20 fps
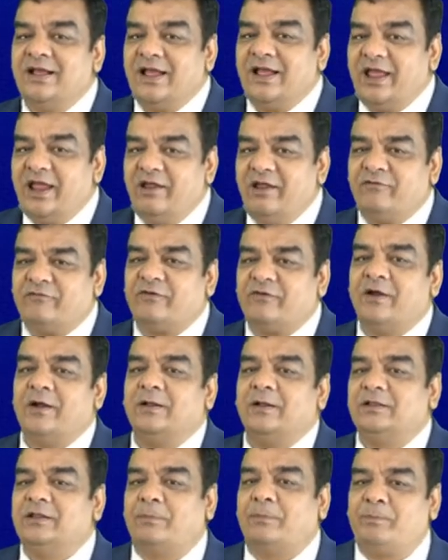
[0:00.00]
If
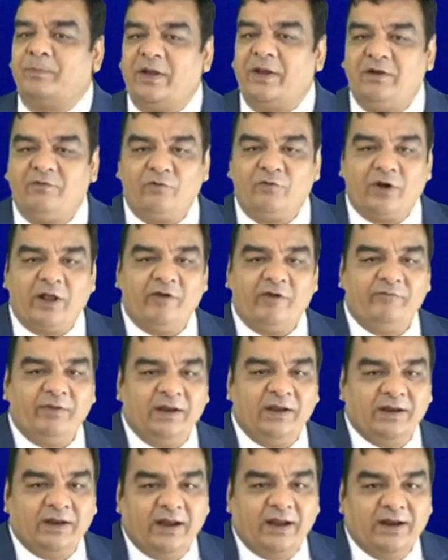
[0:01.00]
the pain would have
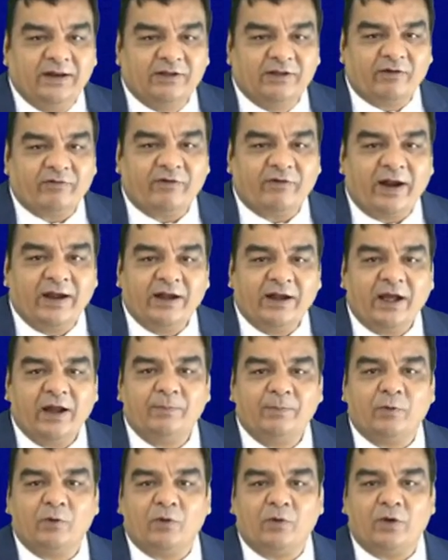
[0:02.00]
been in the right
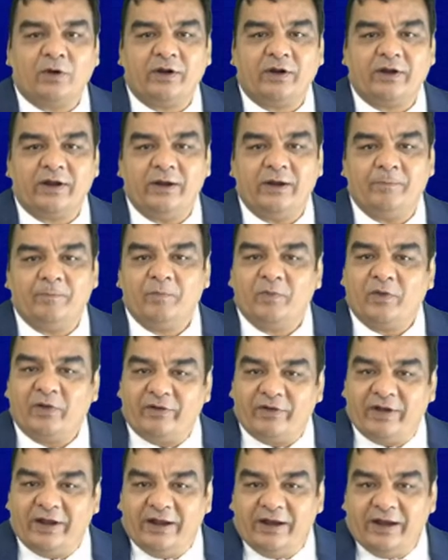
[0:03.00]
hypochondrium
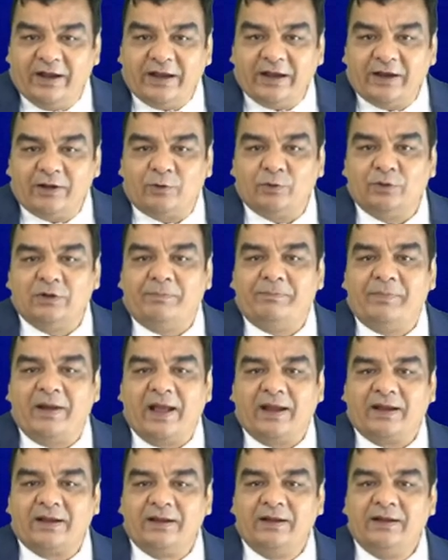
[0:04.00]
radiating to the
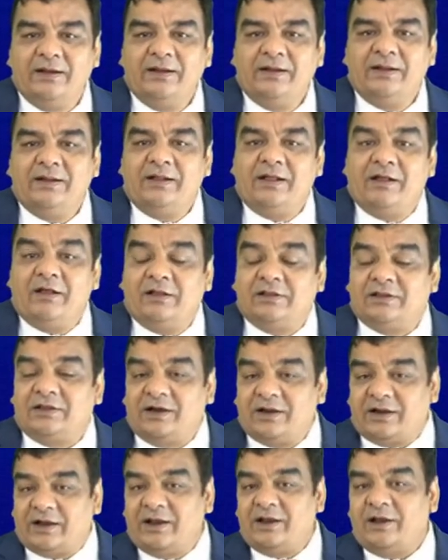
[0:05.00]
back,
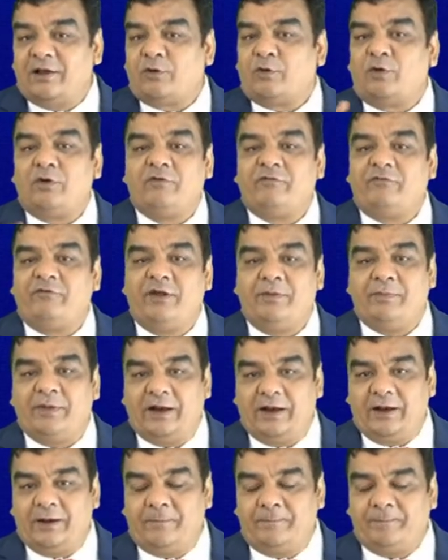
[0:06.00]
30-year-old
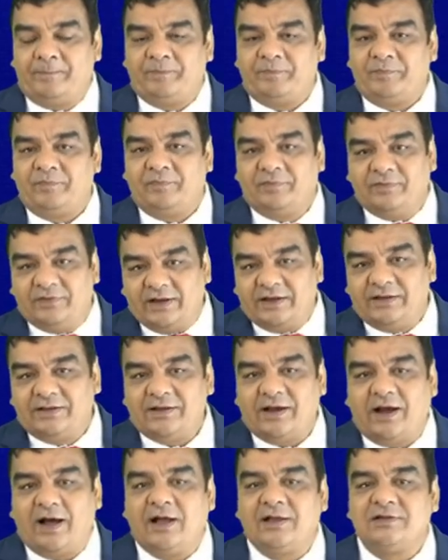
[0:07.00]
female, then
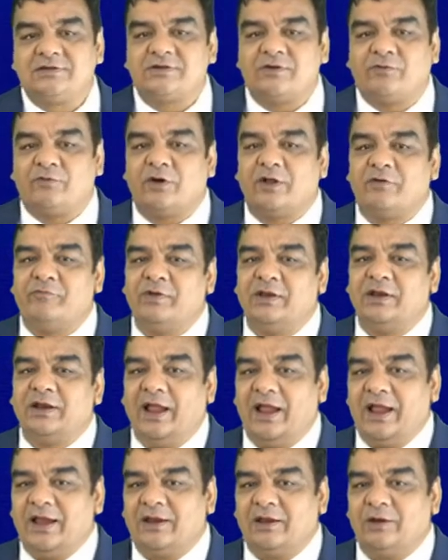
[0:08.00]
the answer would have been
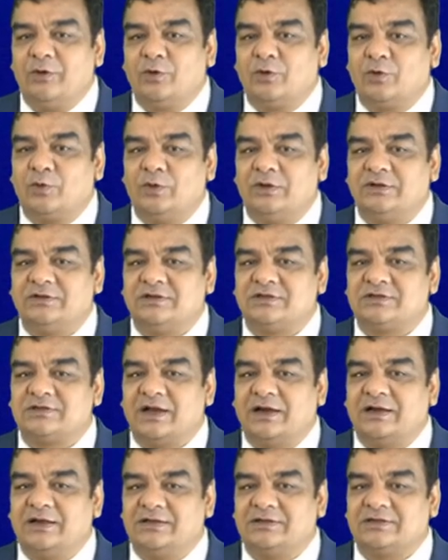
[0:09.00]
acute
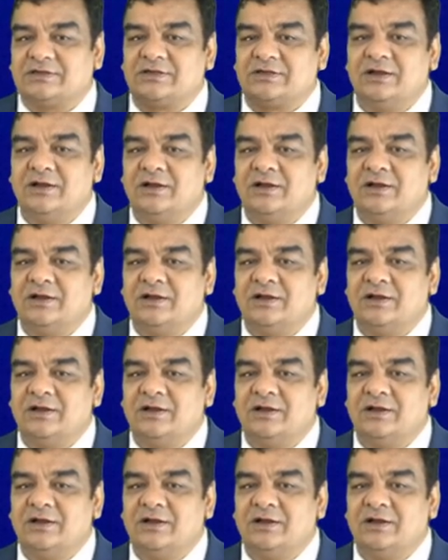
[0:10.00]
cholecystitis.